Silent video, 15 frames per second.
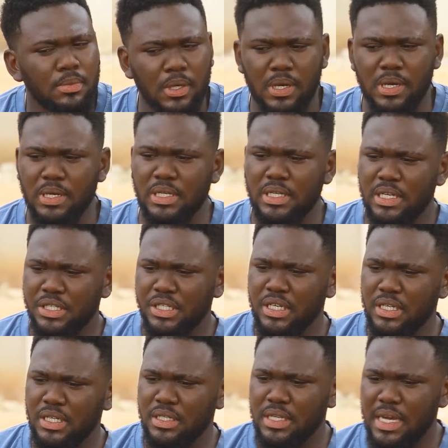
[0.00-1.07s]

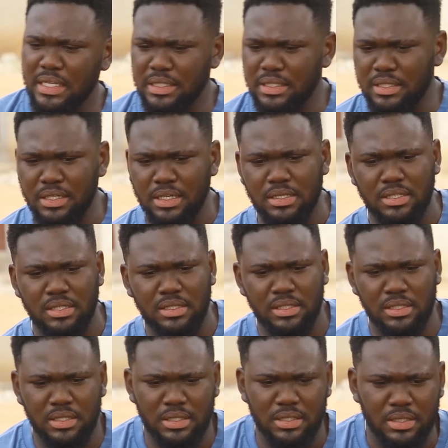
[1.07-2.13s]
Ishe, that
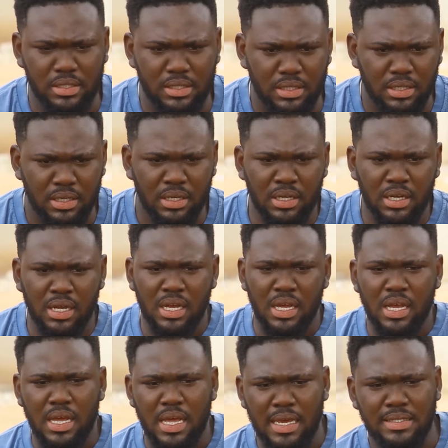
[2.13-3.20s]
is the
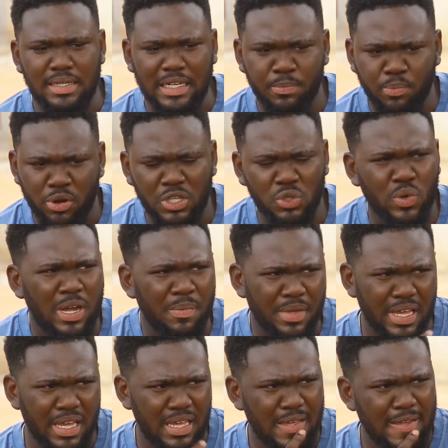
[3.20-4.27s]
exact point why I'm
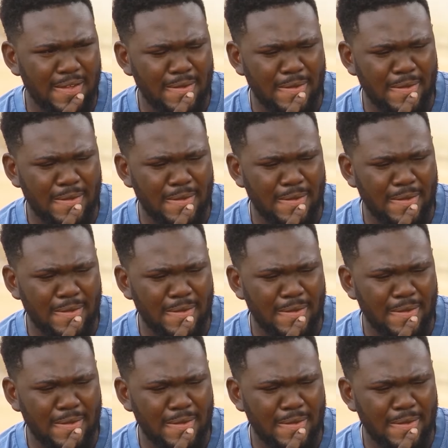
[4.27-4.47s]
here.